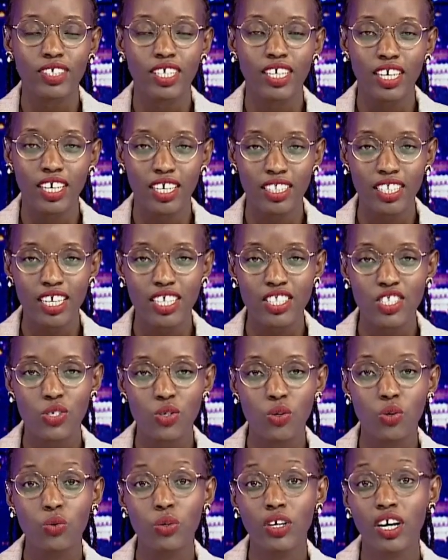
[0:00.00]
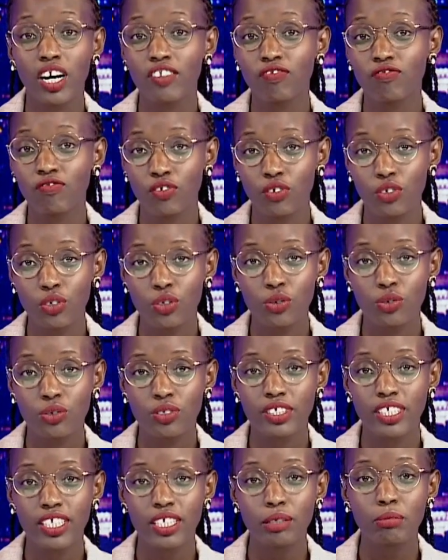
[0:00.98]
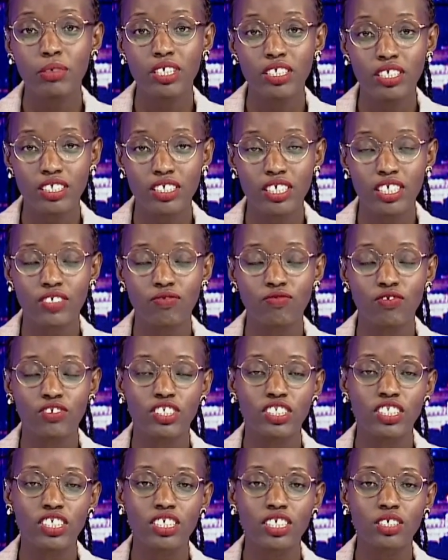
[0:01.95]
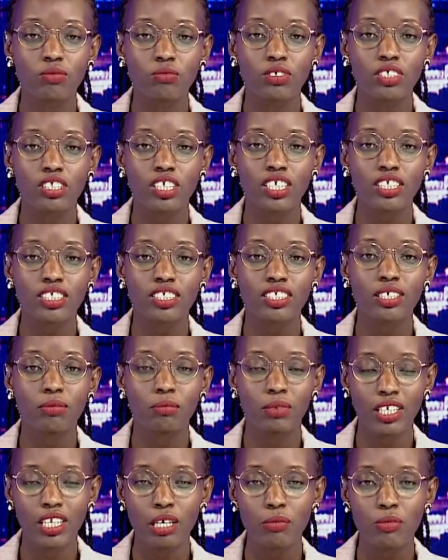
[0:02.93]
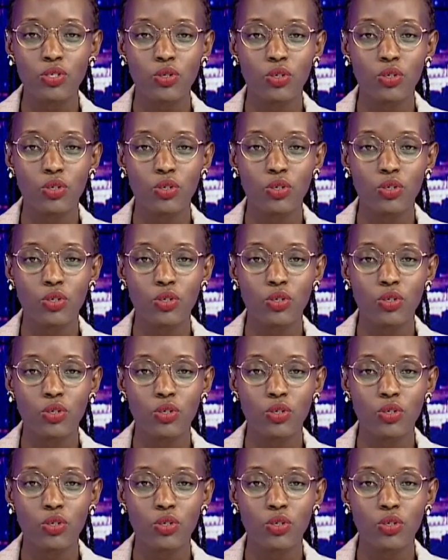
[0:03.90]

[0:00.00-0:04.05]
And that's all we had for you today. Many thanks for sticking with us. My name is